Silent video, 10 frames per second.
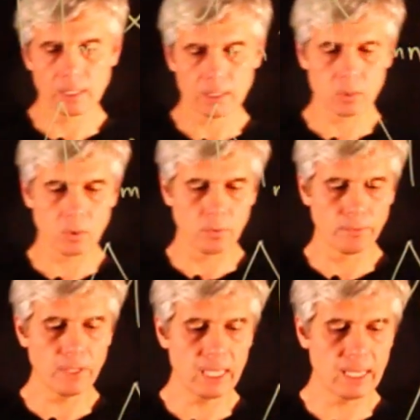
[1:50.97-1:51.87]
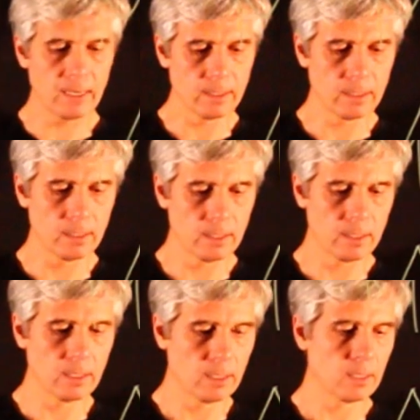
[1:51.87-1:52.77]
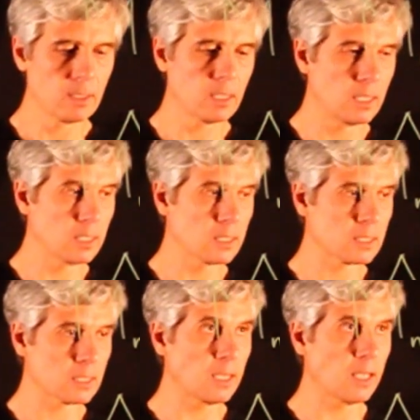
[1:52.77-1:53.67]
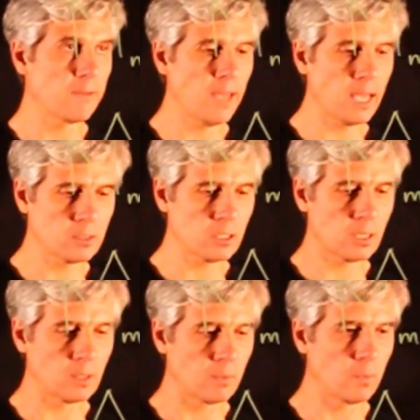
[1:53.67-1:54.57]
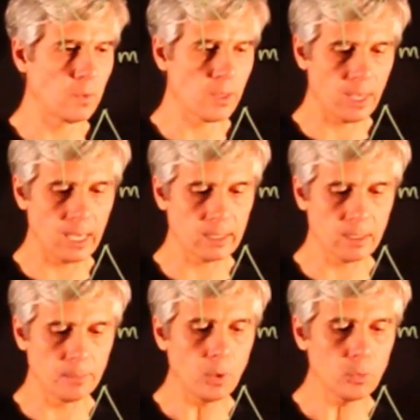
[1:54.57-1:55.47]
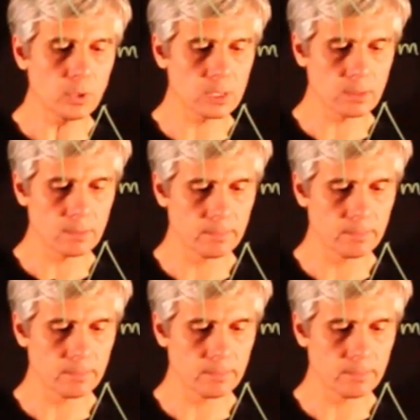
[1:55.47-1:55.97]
So V is a vector with n components.